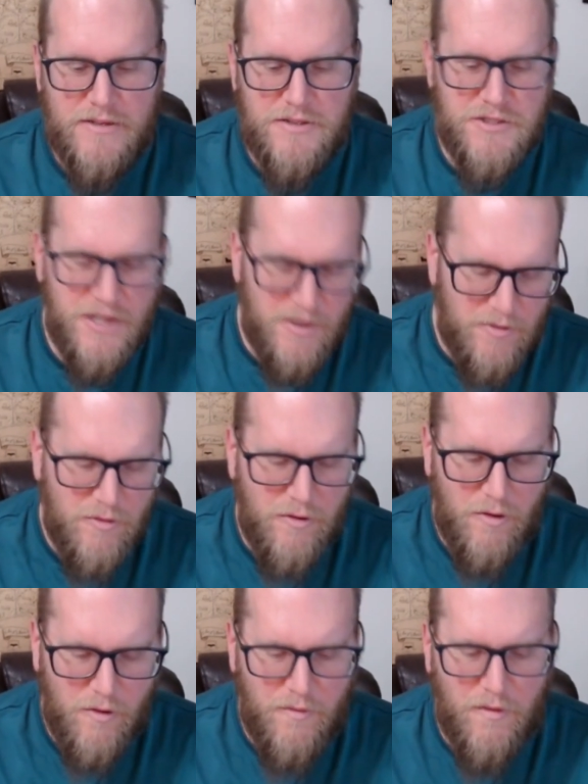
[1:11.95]

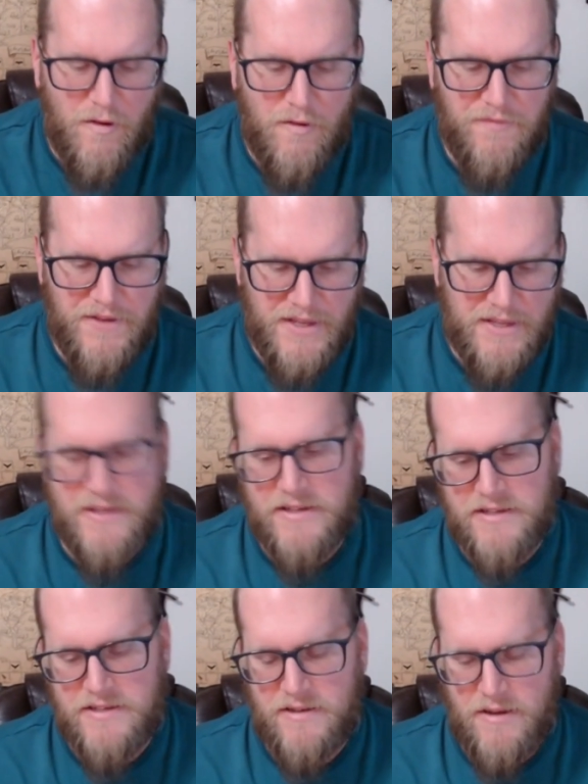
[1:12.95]
General overall
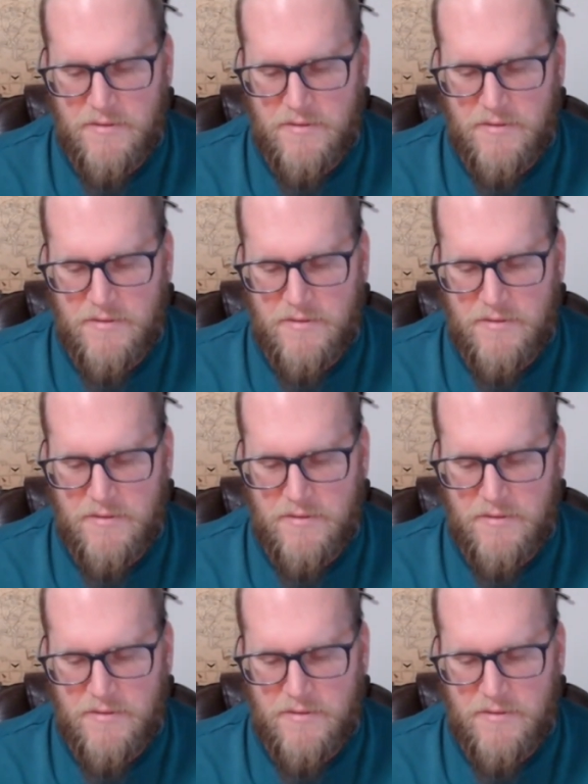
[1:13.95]
feelings